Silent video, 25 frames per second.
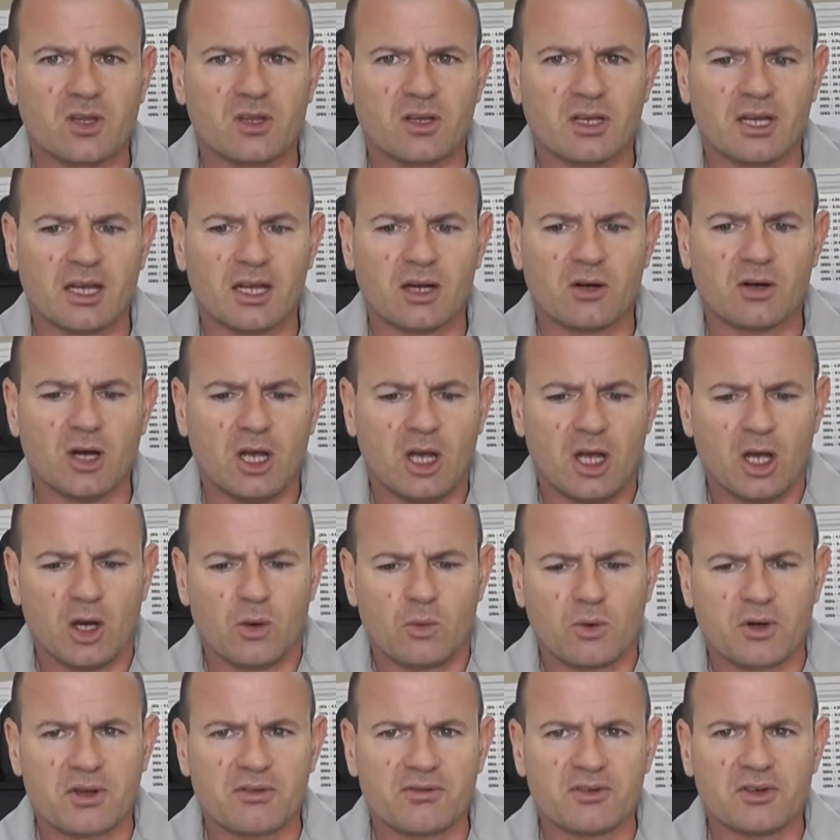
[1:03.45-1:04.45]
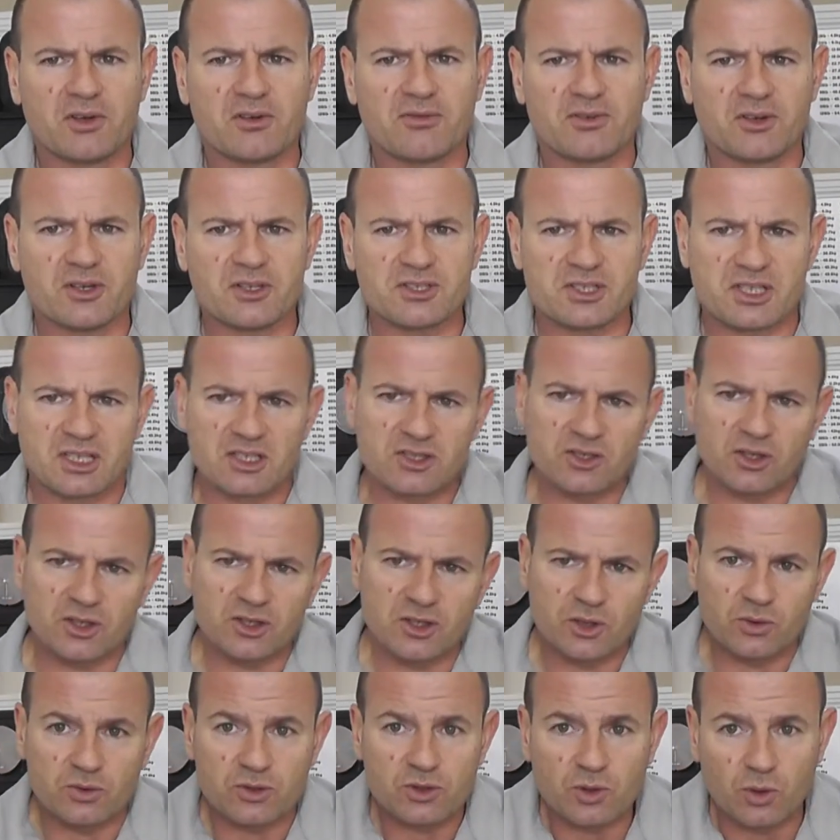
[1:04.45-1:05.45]
Now, one of the very first things I
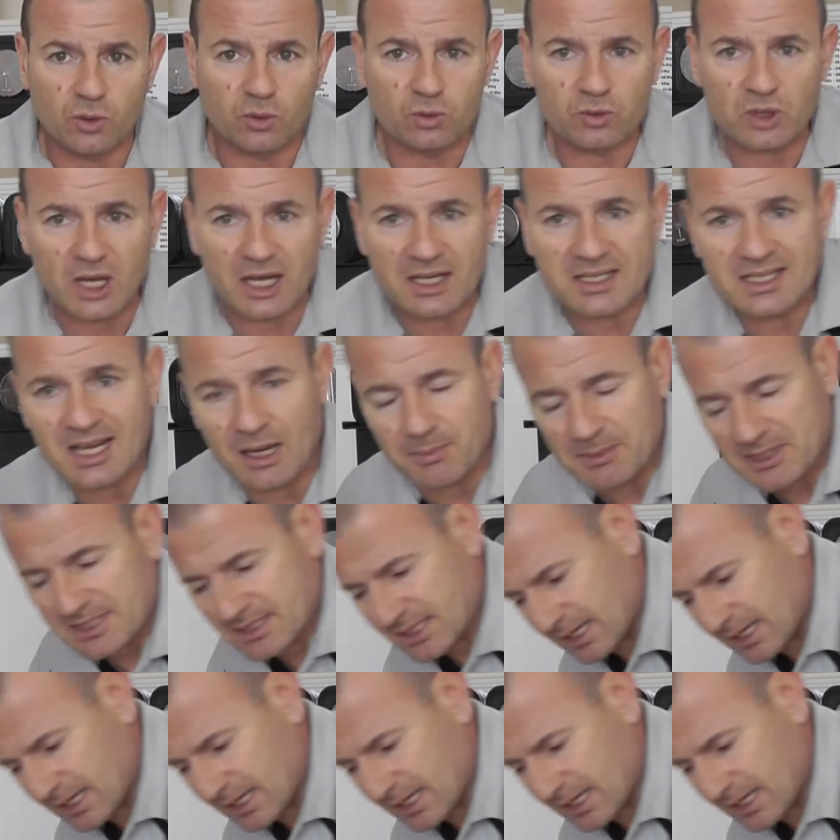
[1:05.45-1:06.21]
do is called a tummy